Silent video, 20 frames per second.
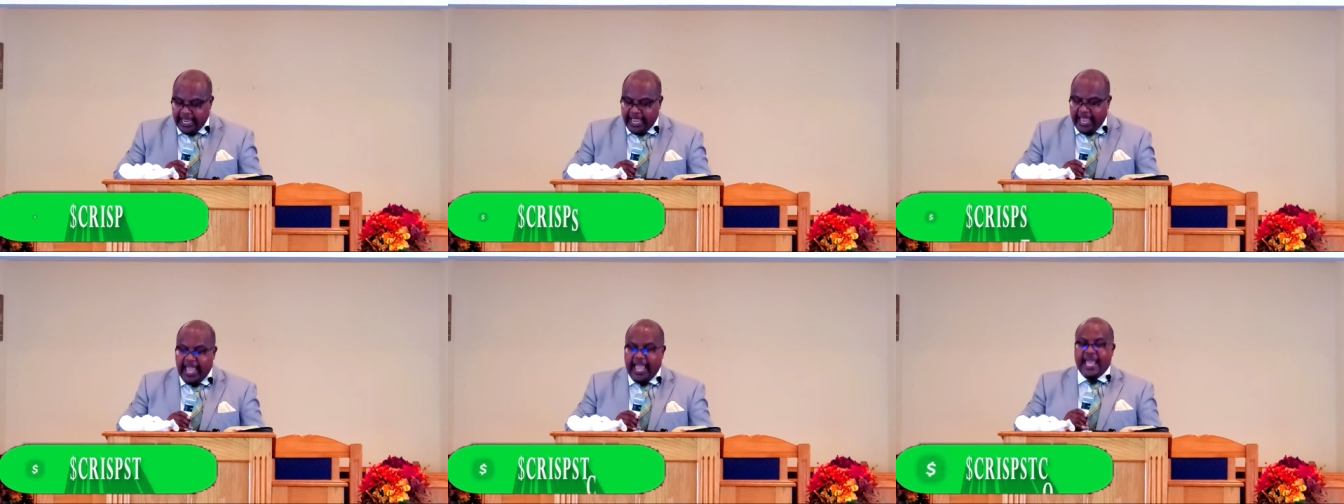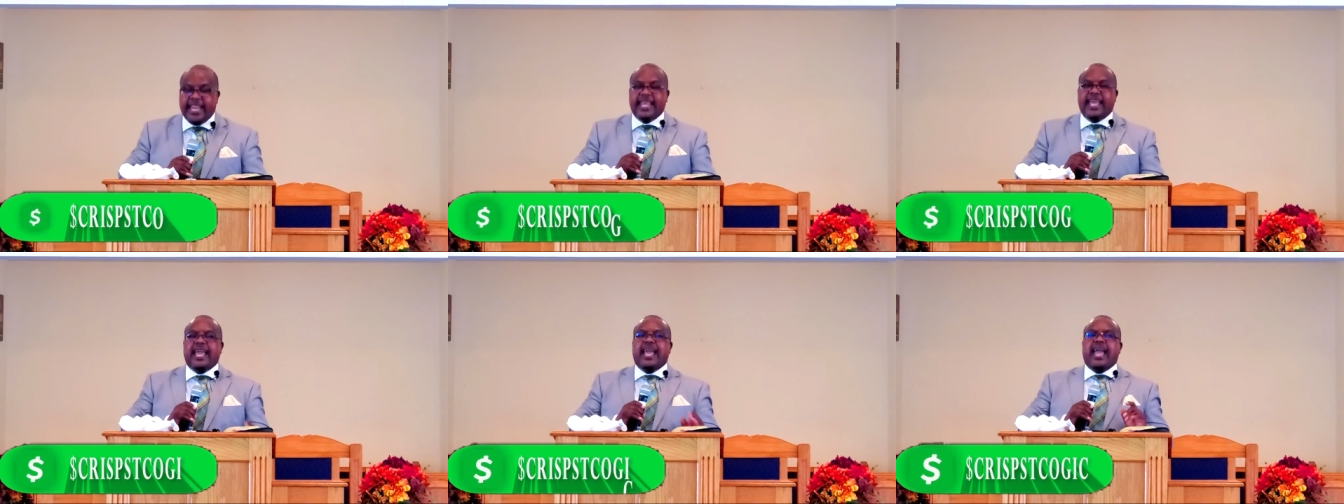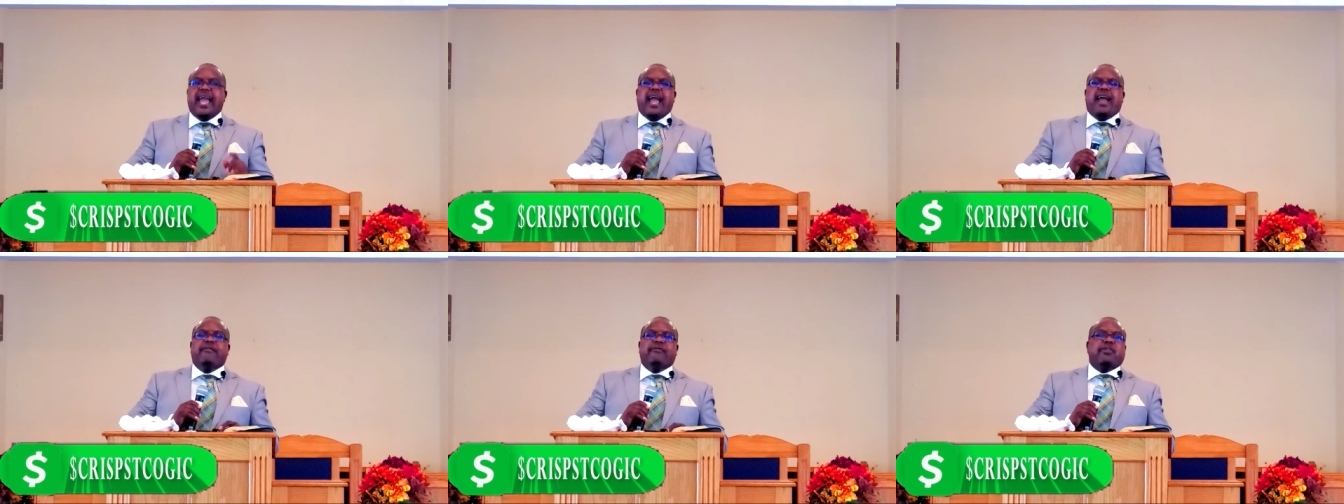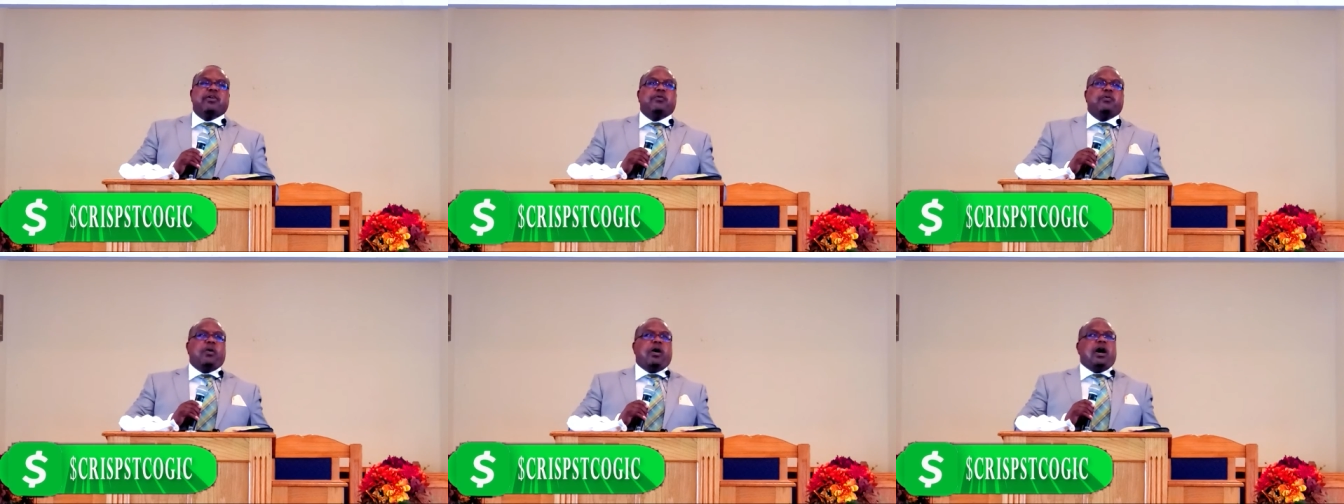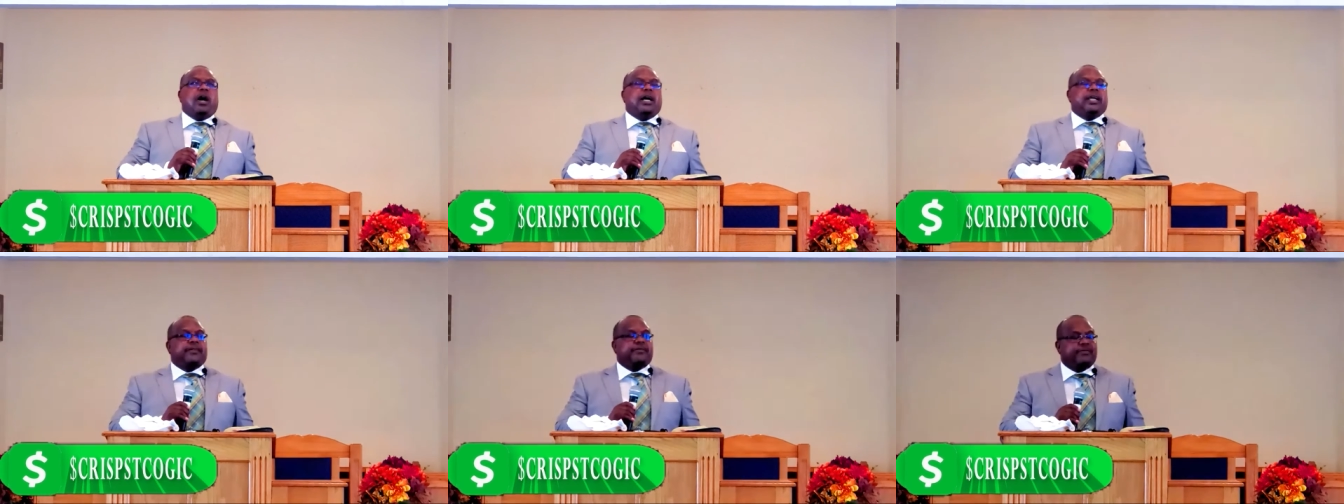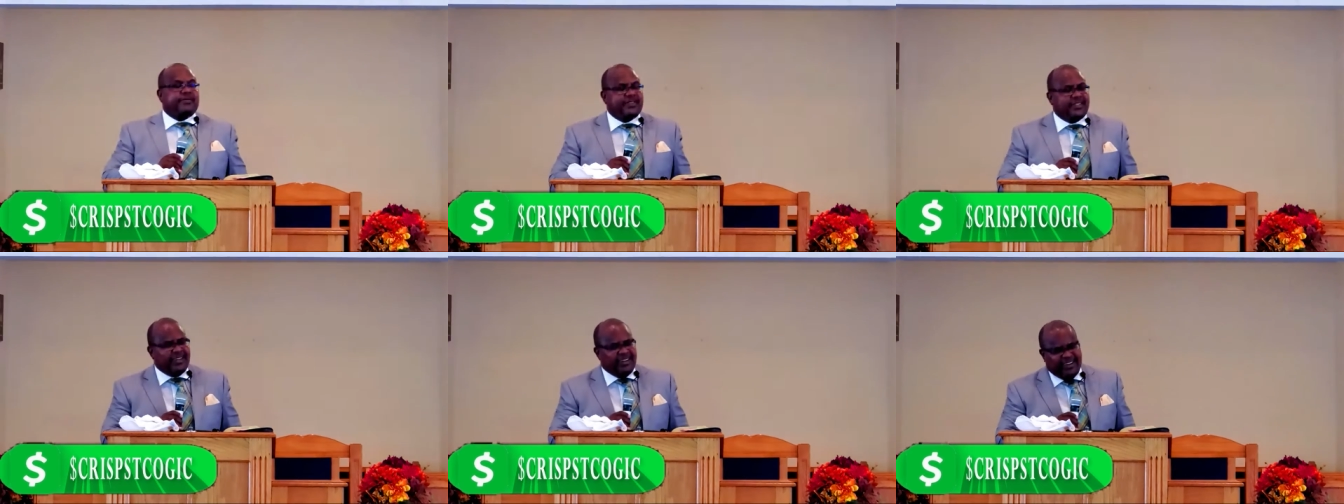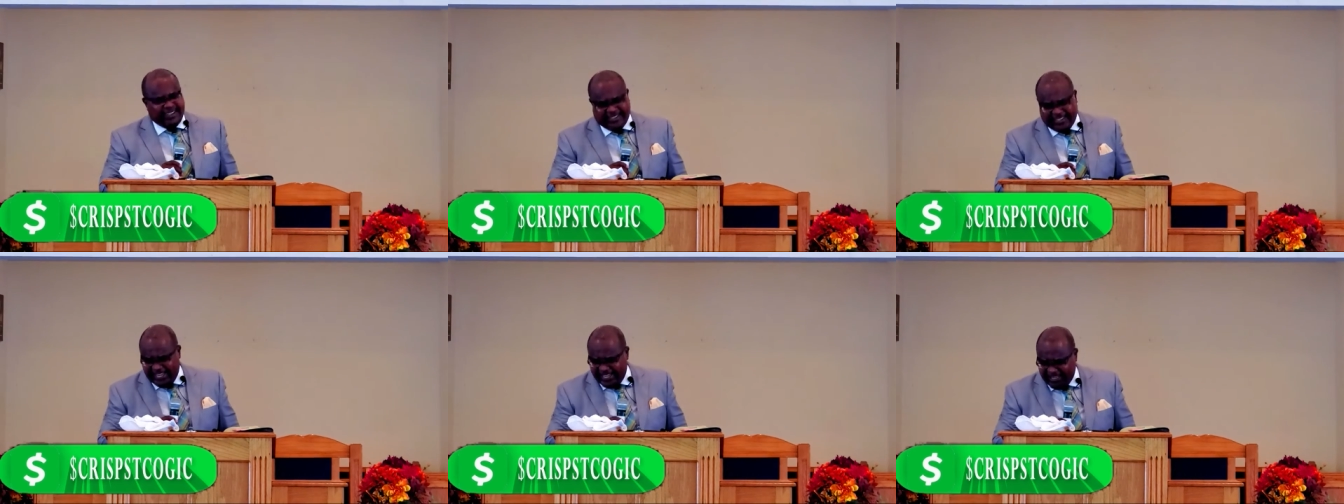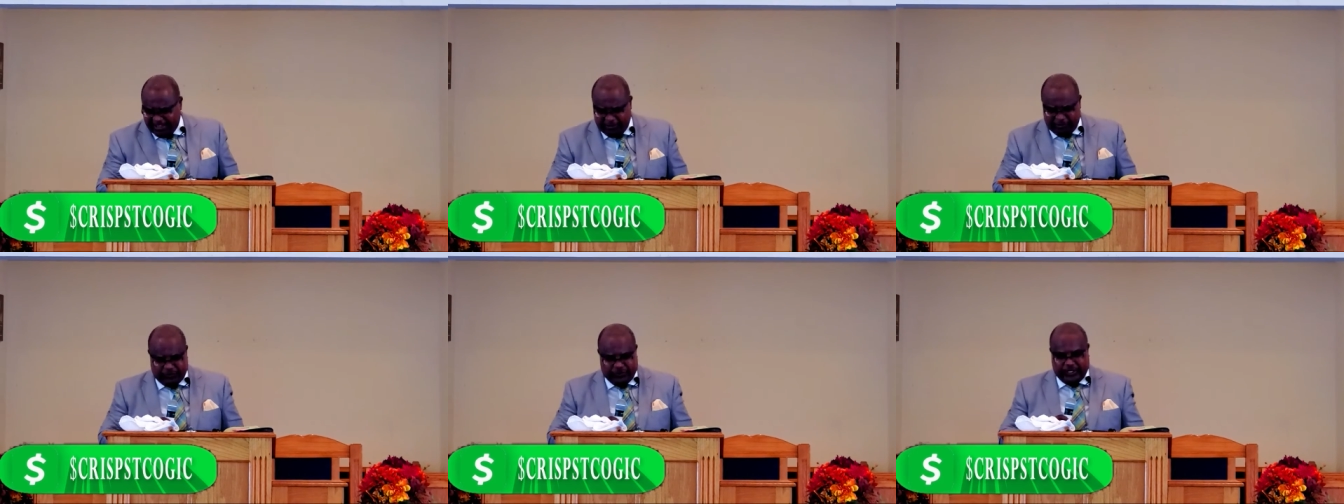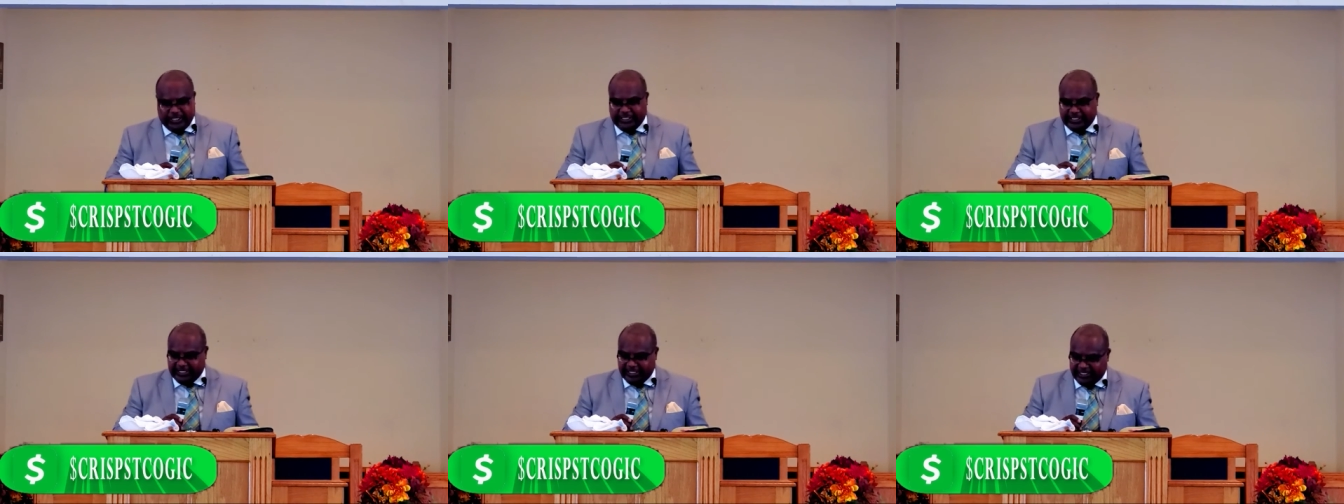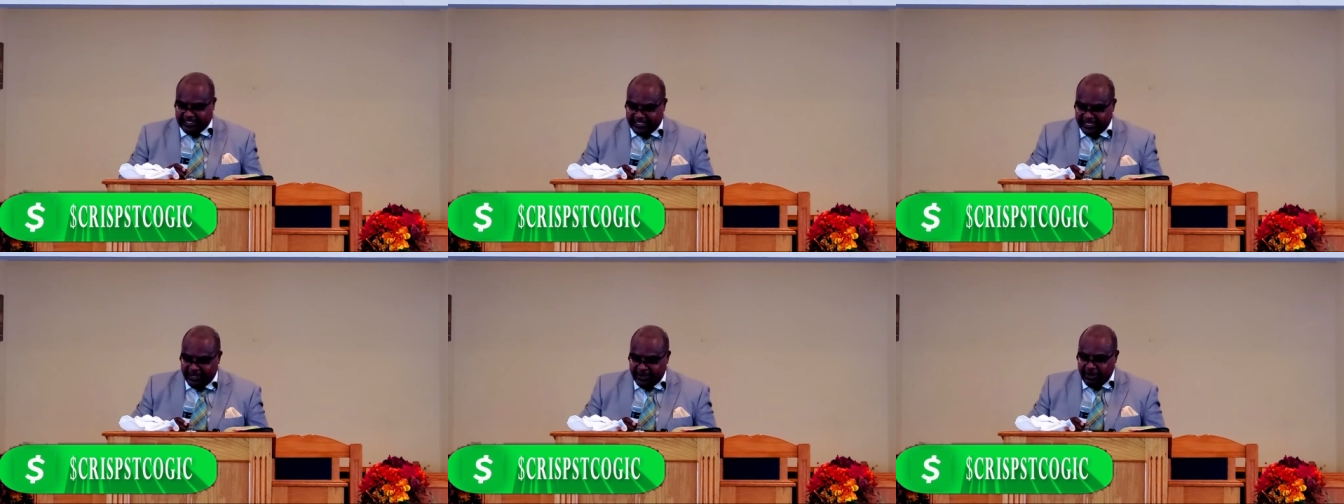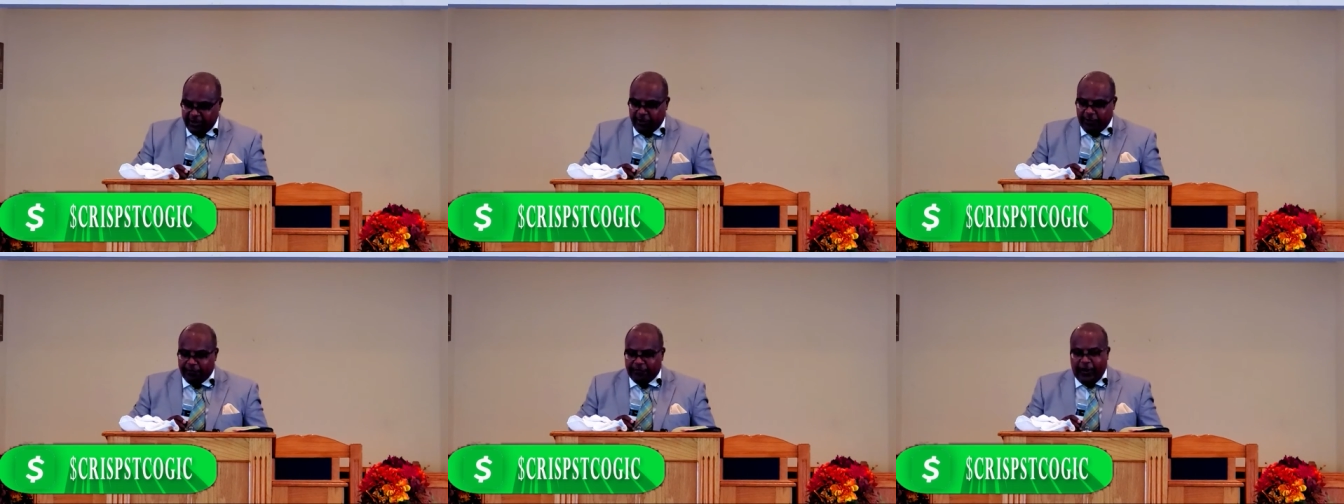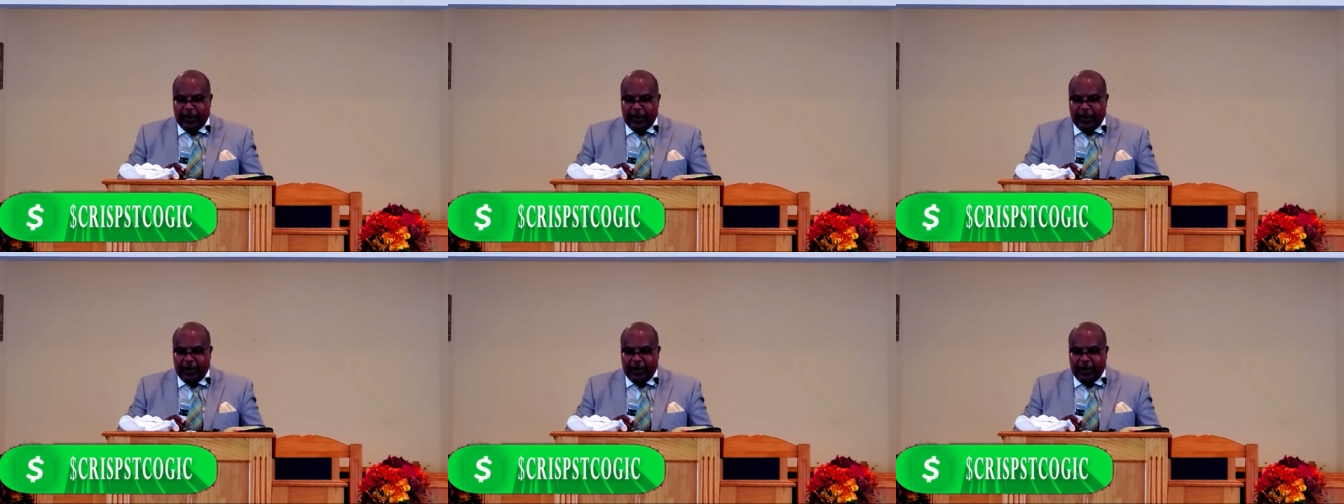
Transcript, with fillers: And everyone, oh thank you, Jesus.